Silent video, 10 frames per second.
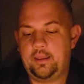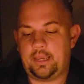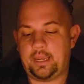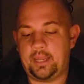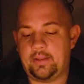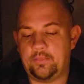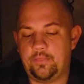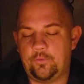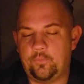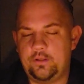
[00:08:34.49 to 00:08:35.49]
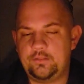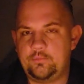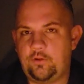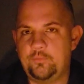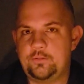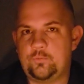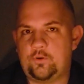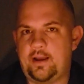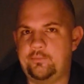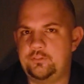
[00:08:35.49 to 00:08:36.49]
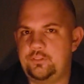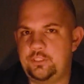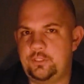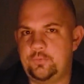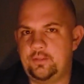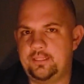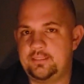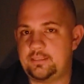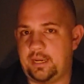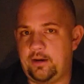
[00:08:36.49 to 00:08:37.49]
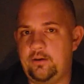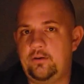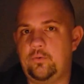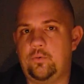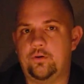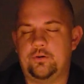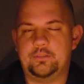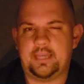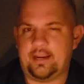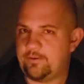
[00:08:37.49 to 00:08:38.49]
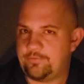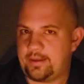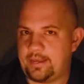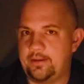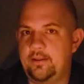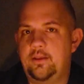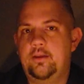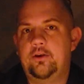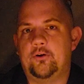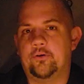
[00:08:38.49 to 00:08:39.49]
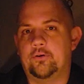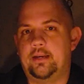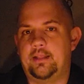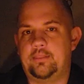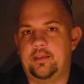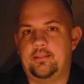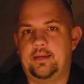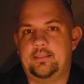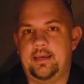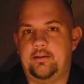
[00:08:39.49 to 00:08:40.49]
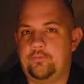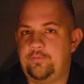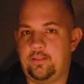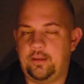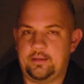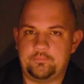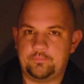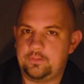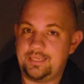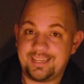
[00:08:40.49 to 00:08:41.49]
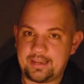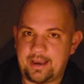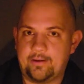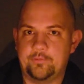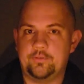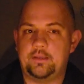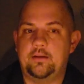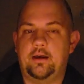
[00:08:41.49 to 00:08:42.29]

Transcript: And there wasn't moments where I was genuinely scared or terrified or anything like that, or felt like getting out of it.